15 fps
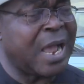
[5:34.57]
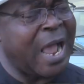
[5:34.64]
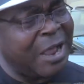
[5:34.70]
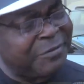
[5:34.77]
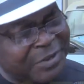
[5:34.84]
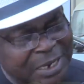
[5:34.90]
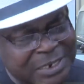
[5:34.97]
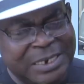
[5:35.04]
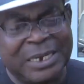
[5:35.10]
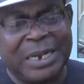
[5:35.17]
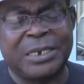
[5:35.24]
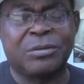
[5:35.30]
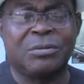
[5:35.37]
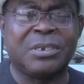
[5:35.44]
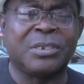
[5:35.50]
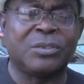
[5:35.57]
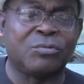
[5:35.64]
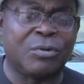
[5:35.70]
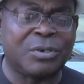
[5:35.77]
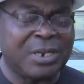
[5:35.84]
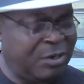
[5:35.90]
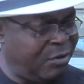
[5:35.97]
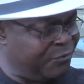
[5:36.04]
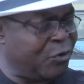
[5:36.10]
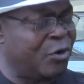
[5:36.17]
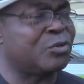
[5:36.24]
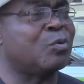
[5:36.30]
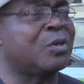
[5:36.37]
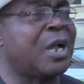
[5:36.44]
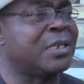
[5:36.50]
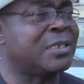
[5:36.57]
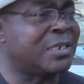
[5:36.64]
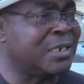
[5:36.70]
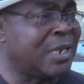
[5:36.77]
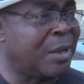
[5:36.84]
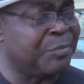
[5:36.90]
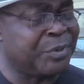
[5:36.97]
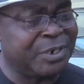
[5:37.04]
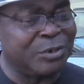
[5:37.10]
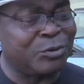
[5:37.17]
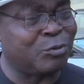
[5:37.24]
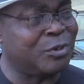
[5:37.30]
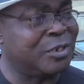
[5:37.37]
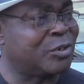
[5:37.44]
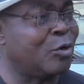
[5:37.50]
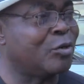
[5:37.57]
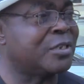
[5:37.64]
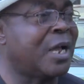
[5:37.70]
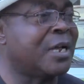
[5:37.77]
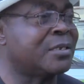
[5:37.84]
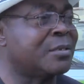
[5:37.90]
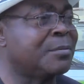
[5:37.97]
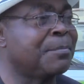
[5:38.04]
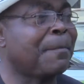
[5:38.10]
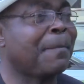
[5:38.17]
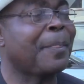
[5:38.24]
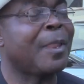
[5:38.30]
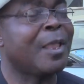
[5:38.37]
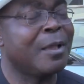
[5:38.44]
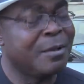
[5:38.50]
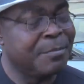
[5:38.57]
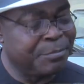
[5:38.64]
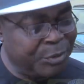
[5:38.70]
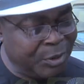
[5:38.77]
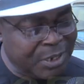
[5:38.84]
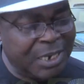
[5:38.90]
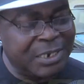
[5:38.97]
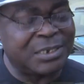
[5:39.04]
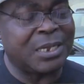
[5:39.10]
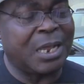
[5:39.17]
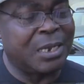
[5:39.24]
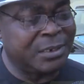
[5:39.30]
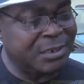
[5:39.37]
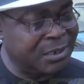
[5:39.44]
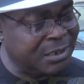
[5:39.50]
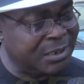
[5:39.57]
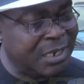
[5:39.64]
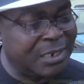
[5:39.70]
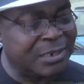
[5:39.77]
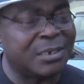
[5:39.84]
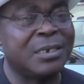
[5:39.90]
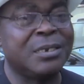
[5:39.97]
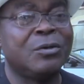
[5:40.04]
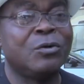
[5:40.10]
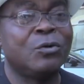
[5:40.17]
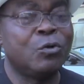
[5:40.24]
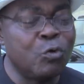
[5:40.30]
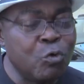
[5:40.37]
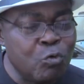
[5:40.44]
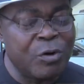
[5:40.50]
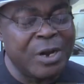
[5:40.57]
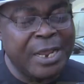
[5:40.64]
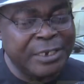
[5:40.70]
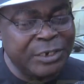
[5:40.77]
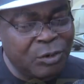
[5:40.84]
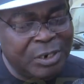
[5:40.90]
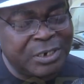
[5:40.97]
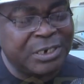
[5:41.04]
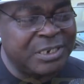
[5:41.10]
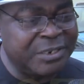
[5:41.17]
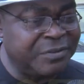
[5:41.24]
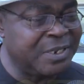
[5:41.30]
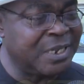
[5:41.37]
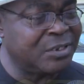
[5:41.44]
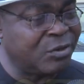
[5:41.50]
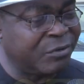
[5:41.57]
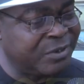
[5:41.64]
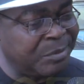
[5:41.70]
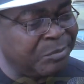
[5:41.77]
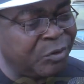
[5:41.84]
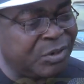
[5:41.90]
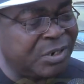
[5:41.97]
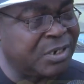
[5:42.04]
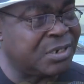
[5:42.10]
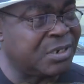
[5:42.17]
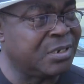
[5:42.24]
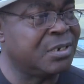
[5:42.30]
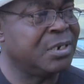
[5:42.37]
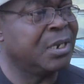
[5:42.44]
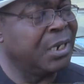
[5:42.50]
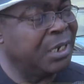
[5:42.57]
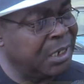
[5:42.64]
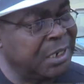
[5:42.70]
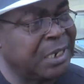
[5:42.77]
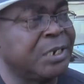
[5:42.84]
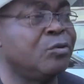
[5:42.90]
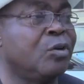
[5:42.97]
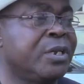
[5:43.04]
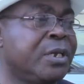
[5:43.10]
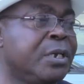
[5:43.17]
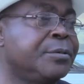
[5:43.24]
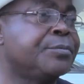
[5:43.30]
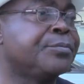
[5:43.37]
After the election is won, then of course we can sit down and begin to discuss as brothers and sisters who will enjoy the dividends of democracy in Edo again.